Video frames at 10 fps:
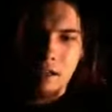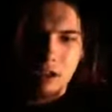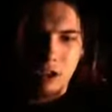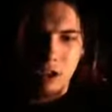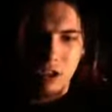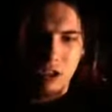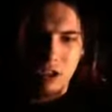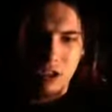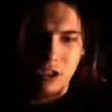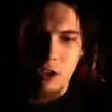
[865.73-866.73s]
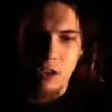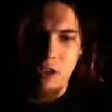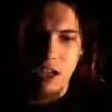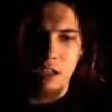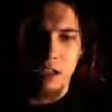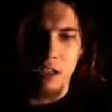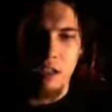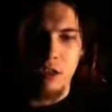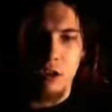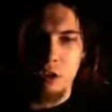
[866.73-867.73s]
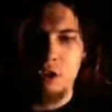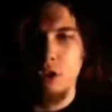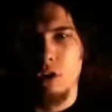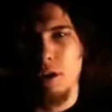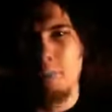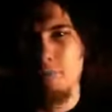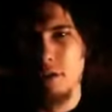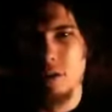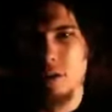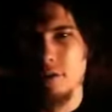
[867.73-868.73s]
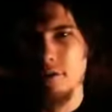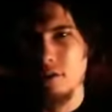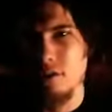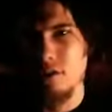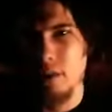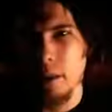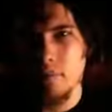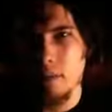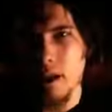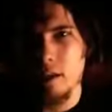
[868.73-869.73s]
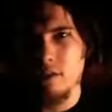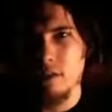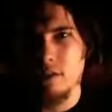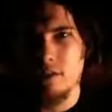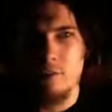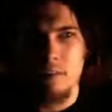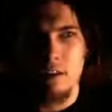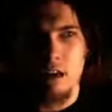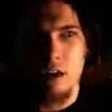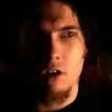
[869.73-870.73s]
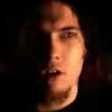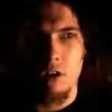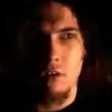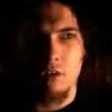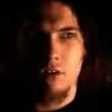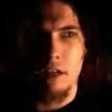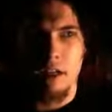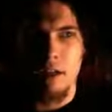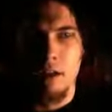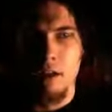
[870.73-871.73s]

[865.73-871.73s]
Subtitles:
So you're going to sit here and say that, you know, your empirical certainty is based on something that is almost like...